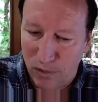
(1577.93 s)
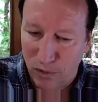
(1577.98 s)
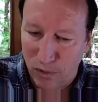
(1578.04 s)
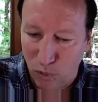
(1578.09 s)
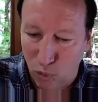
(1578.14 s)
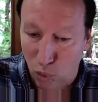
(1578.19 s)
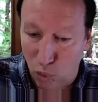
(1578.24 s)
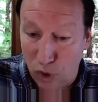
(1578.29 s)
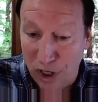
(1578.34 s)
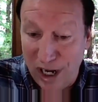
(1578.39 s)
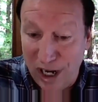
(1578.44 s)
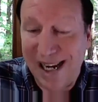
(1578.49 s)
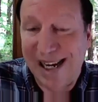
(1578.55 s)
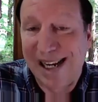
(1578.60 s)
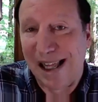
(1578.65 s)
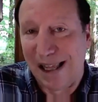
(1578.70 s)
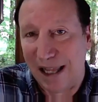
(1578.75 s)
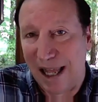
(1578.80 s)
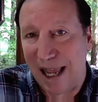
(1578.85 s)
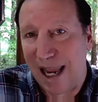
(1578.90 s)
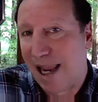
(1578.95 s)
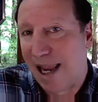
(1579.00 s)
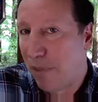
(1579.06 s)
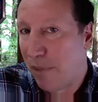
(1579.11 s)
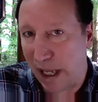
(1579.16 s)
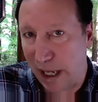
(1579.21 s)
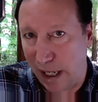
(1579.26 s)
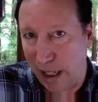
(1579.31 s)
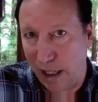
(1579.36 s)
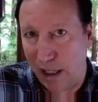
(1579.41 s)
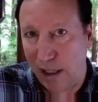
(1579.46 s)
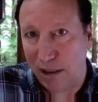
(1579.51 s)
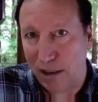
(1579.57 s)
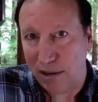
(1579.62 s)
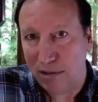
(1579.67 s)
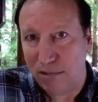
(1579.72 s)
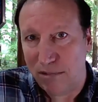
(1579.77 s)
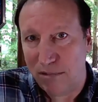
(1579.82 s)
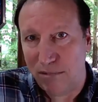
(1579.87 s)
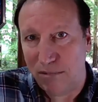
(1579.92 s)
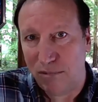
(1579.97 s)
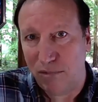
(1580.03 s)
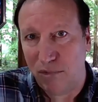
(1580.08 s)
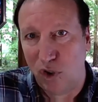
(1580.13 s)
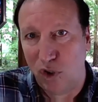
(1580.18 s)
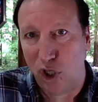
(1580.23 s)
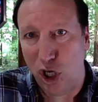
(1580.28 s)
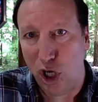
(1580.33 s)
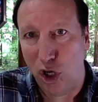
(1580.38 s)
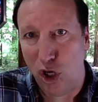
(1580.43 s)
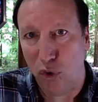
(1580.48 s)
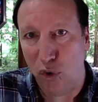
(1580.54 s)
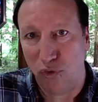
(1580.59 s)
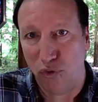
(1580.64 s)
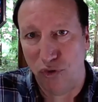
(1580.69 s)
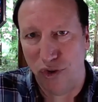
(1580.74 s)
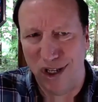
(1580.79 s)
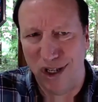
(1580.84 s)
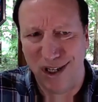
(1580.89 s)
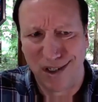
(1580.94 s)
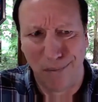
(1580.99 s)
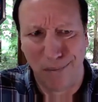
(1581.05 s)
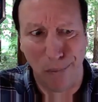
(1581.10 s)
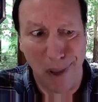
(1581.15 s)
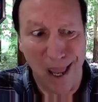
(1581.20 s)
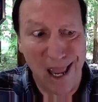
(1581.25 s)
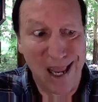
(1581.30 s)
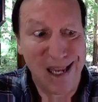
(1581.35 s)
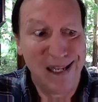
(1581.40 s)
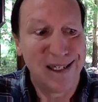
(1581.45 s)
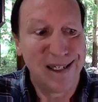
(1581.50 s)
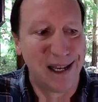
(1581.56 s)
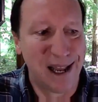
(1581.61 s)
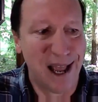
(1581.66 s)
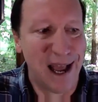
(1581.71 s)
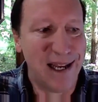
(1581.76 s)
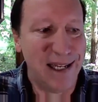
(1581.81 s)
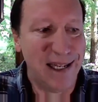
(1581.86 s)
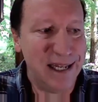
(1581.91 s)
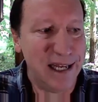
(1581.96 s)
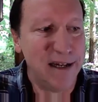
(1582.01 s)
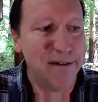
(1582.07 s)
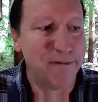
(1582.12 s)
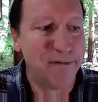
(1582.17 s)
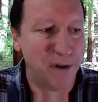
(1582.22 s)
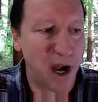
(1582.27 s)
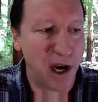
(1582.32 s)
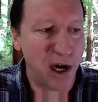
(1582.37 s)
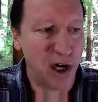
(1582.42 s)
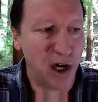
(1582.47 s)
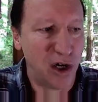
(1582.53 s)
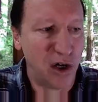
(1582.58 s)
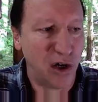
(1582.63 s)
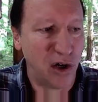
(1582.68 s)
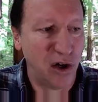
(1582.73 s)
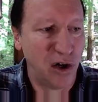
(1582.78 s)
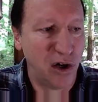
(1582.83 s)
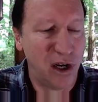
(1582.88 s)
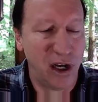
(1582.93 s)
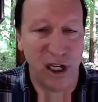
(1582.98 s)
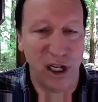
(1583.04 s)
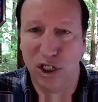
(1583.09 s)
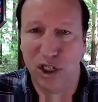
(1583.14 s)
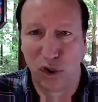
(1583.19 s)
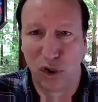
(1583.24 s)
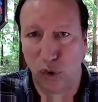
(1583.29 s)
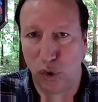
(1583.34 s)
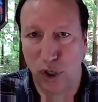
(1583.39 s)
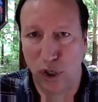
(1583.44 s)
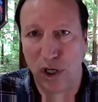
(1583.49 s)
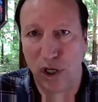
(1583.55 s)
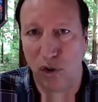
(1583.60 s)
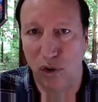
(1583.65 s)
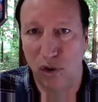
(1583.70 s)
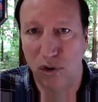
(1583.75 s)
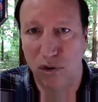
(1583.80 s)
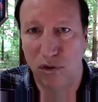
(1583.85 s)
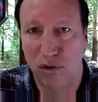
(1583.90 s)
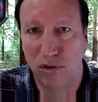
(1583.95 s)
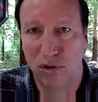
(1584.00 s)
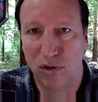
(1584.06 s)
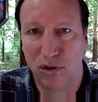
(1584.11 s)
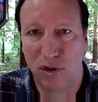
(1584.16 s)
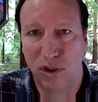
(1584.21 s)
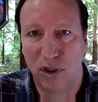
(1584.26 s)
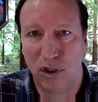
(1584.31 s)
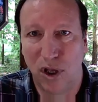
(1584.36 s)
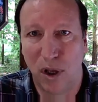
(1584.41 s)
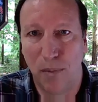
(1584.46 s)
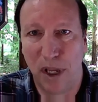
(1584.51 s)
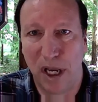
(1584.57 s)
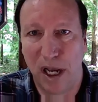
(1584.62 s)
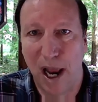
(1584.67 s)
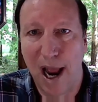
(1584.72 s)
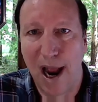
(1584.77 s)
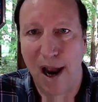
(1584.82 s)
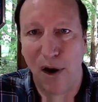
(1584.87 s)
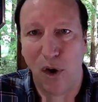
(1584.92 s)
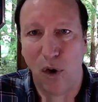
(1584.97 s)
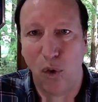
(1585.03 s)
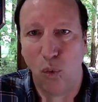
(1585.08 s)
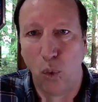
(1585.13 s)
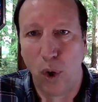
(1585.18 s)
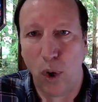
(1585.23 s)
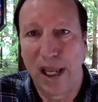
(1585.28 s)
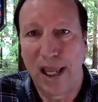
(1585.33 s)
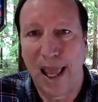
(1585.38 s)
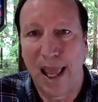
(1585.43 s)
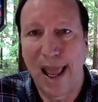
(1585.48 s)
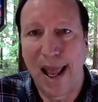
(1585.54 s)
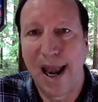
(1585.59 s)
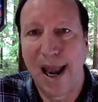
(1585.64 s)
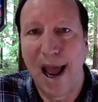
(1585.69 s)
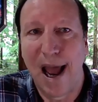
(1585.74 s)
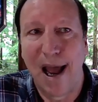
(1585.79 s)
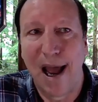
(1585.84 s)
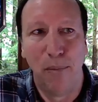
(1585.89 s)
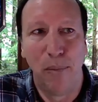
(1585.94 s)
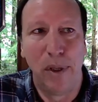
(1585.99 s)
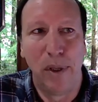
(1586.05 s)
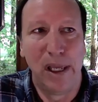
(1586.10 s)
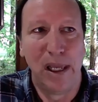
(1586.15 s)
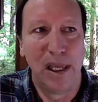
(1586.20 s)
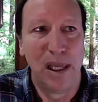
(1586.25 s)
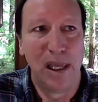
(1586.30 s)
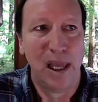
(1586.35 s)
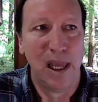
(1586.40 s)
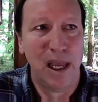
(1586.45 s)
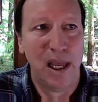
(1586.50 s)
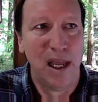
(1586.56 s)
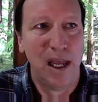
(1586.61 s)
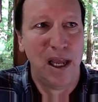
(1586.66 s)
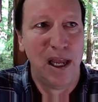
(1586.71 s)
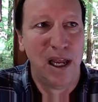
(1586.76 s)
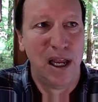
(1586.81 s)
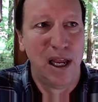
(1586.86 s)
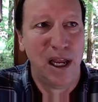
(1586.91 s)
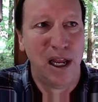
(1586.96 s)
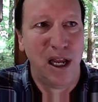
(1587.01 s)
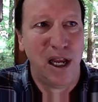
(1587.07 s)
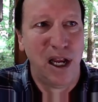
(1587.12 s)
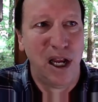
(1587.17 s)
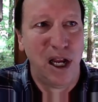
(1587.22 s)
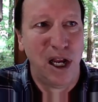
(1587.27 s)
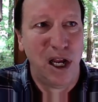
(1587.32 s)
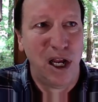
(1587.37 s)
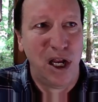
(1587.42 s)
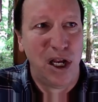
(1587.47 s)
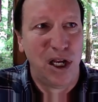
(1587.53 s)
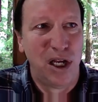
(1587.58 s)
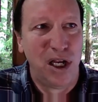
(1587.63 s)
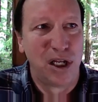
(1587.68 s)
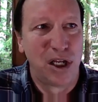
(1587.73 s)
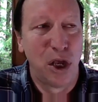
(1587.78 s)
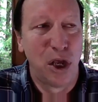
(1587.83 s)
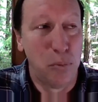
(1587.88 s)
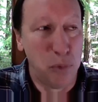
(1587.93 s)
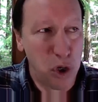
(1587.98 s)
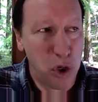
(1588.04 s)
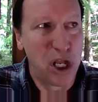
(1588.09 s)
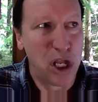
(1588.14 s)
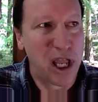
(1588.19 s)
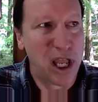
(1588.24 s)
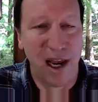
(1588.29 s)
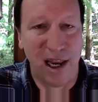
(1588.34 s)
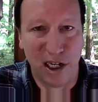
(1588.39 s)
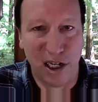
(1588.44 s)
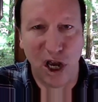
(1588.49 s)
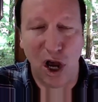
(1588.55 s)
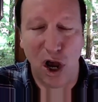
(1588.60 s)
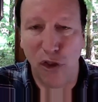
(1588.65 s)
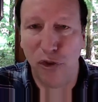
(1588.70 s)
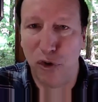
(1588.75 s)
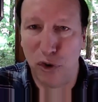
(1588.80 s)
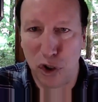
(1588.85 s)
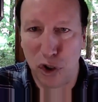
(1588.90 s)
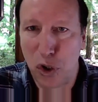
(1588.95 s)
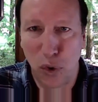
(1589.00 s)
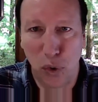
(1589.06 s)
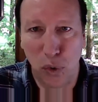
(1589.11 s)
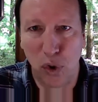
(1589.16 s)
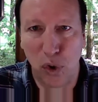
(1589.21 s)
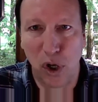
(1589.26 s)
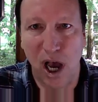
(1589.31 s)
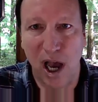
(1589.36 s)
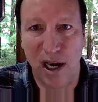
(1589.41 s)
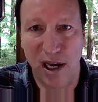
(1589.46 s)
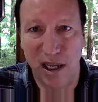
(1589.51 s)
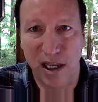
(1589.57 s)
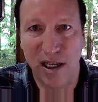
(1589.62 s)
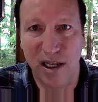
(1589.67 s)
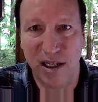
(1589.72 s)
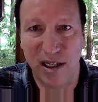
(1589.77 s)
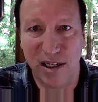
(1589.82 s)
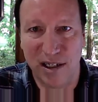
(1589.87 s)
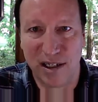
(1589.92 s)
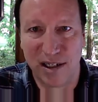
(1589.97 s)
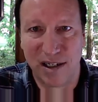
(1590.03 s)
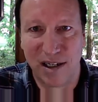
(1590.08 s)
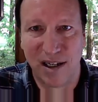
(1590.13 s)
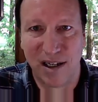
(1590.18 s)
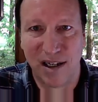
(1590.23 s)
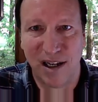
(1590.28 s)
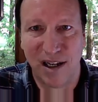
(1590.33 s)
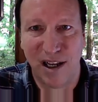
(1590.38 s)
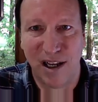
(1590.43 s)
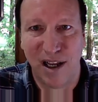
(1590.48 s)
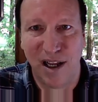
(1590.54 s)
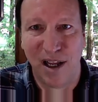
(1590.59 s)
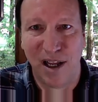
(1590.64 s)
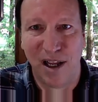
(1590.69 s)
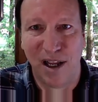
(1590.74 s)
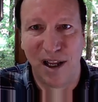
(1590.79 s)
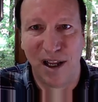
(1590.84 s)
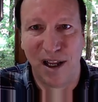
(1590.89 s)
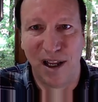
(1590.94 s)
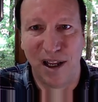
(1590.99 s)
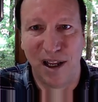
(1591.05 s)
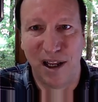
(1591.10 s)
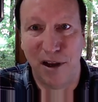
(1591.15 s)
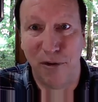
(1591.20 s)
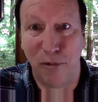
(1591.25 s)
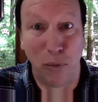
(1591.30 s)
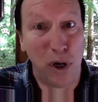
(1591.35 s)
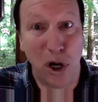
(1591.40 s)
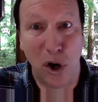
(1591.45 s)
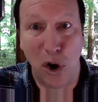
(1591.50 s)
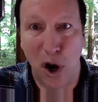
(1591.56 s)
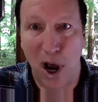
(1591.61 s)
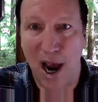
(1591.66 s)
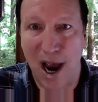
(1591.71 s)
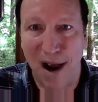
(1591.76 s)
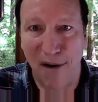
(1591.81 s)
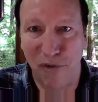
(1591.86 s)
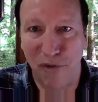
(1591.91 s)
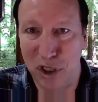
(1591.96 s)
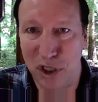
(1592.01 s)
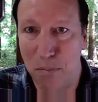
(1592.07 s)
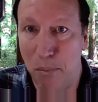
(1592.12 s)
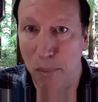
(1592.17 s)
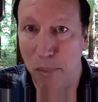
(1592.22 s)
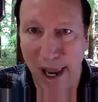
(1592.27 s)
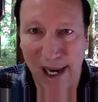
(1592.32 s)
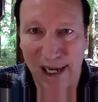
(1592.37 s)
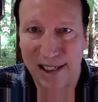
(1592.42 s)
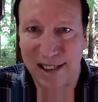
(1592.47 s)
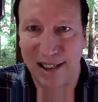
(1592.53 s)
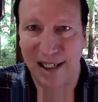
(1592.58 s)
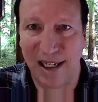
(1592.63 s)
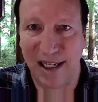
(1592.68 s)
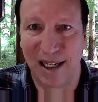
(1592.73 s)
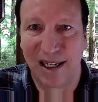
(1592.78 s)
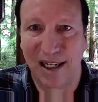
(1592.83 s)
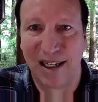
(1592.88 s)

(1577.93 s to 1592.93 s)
reclaiming, you know, this basic identifier is critical. I mean, how we cannot be communicating to others who God is if we don't have this basic